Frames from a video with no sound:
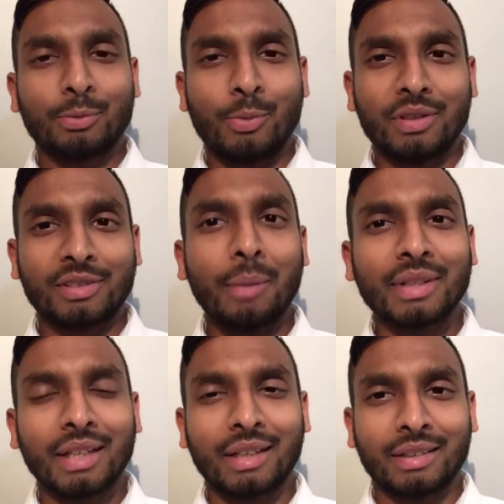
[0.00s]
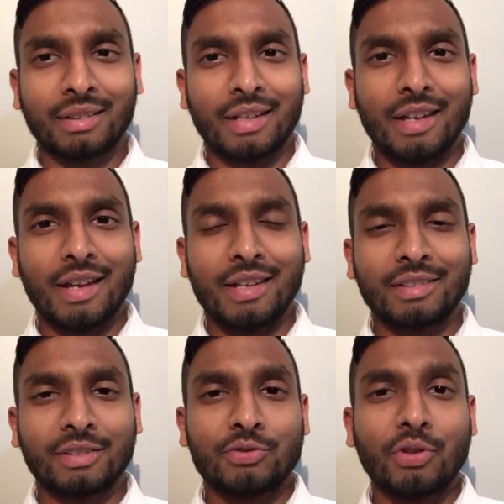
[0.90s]
when something
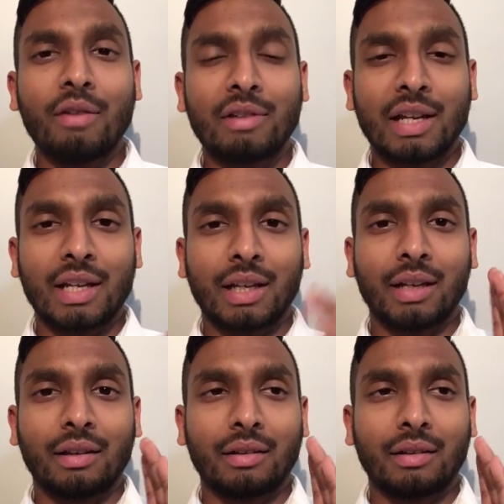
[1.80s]
is traveling